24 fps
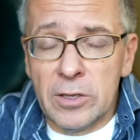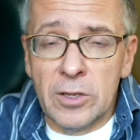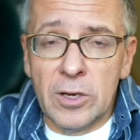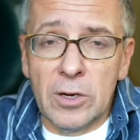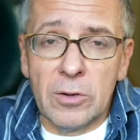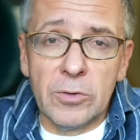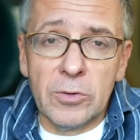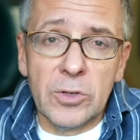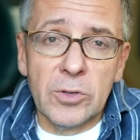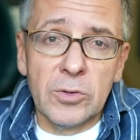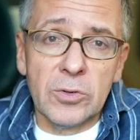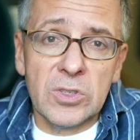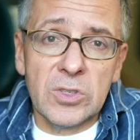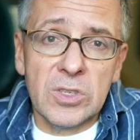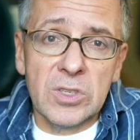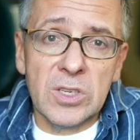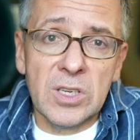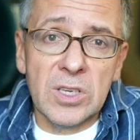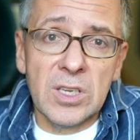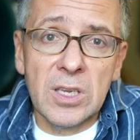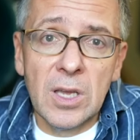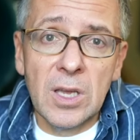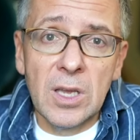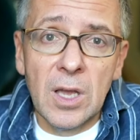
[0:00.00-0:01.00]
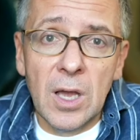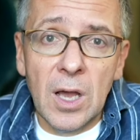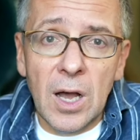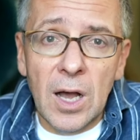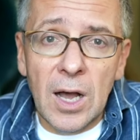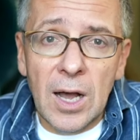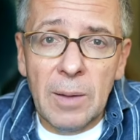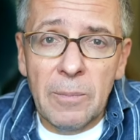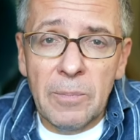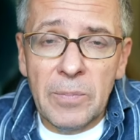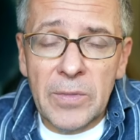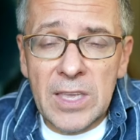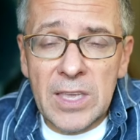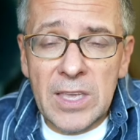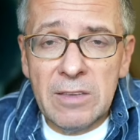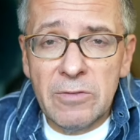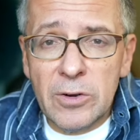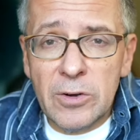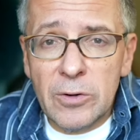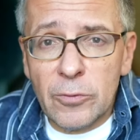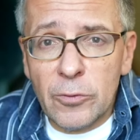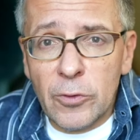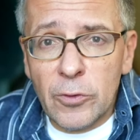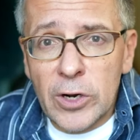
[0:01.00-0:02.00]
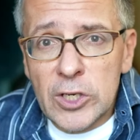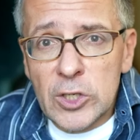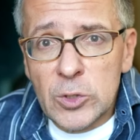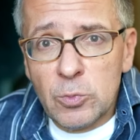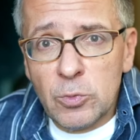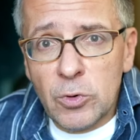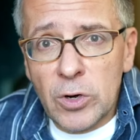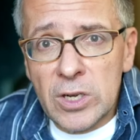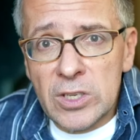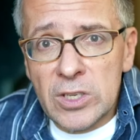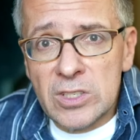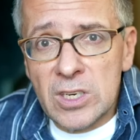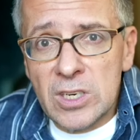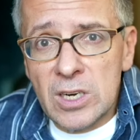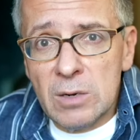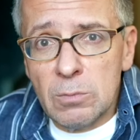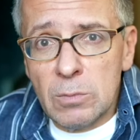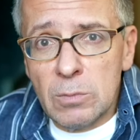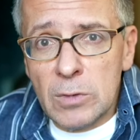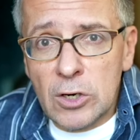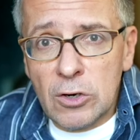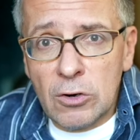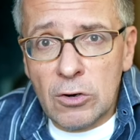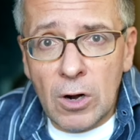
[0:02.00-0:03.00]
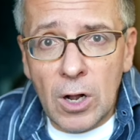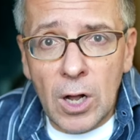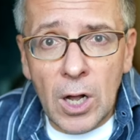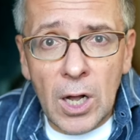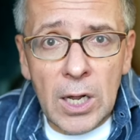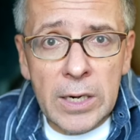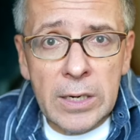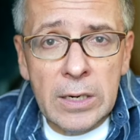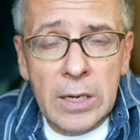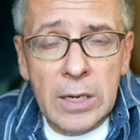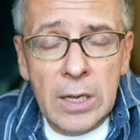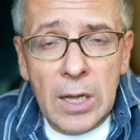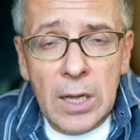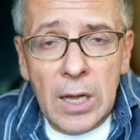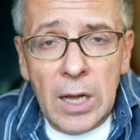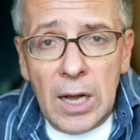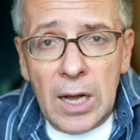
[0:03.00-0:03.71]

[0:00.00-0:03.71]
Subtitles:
You know, you see even French President Macron